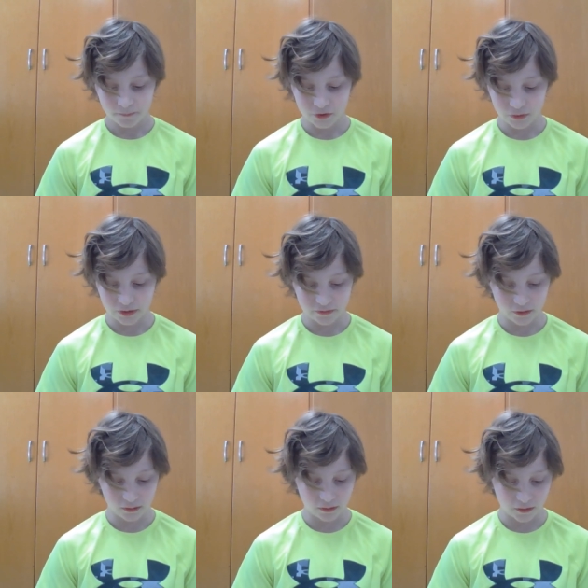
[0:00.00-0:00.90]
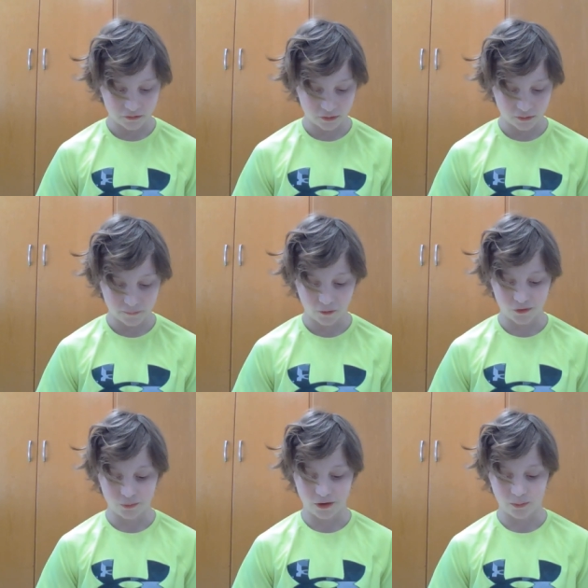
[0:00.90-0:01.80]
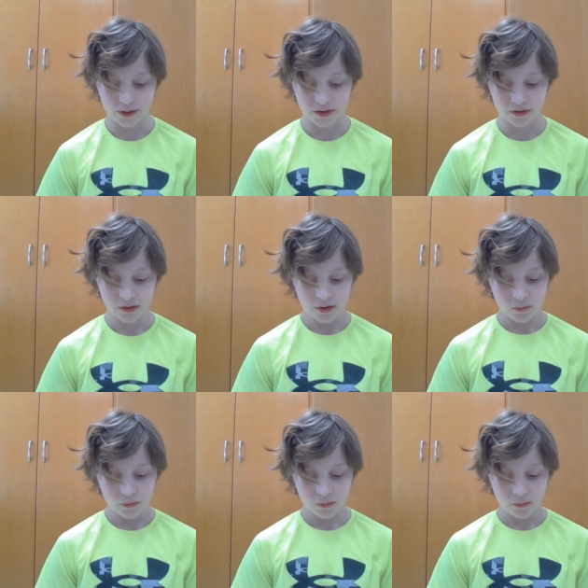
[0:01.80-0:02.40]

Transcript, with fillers: to his collection of hardware when he,